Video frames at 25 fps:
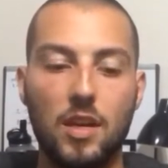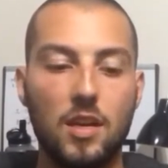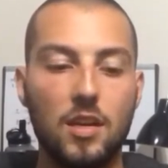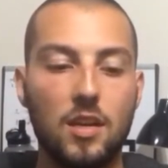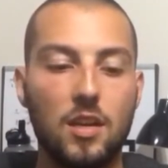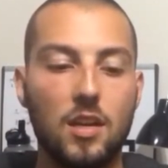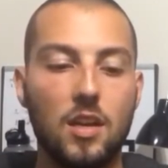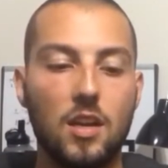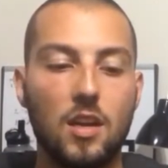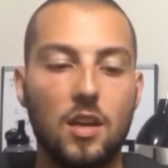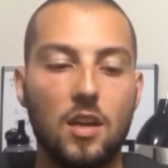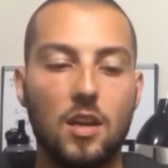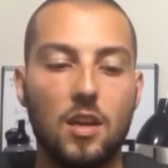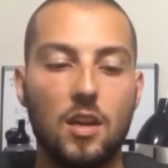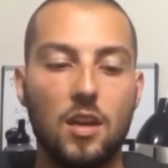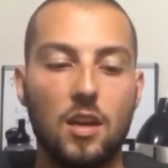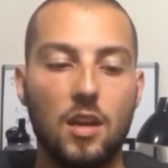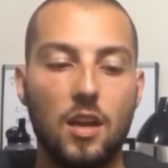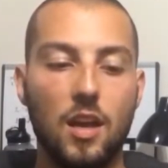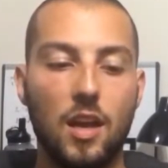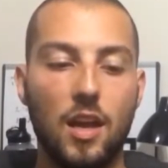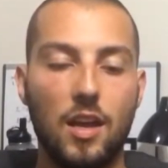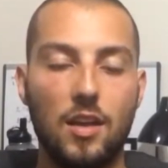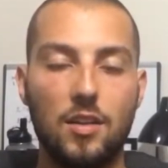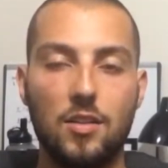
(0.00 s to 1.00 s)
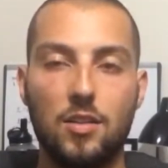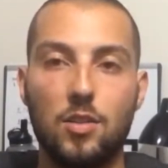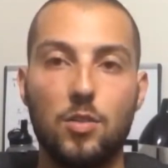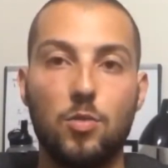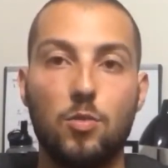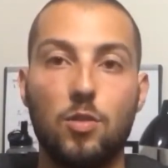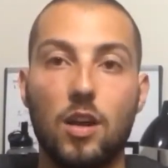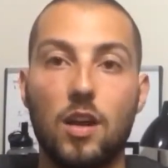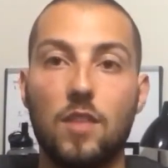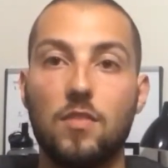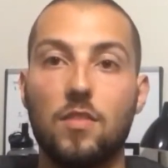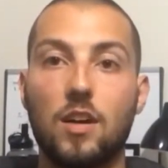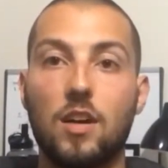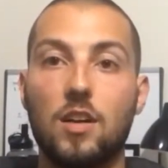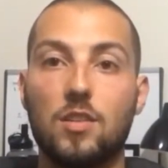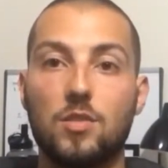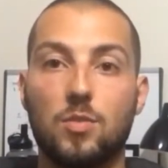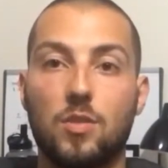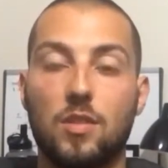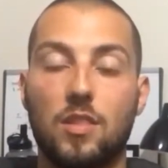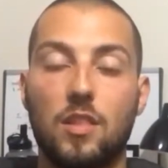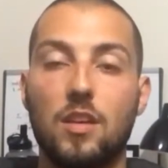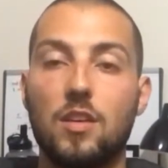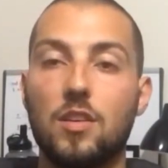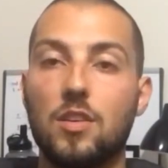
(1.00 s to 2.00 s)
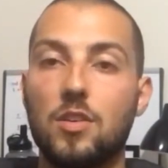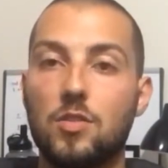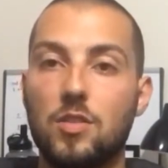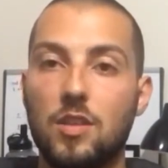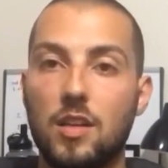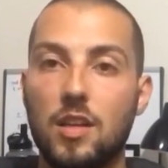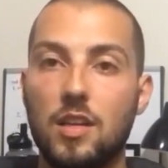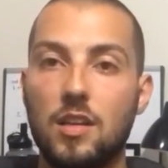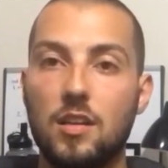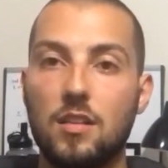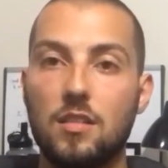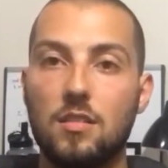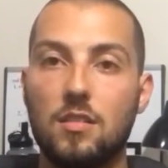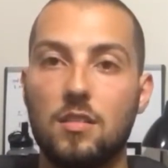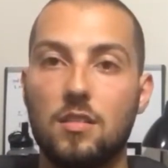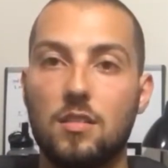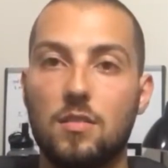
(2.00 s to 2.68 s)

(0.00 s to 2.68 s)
it and do whatever else with it you need.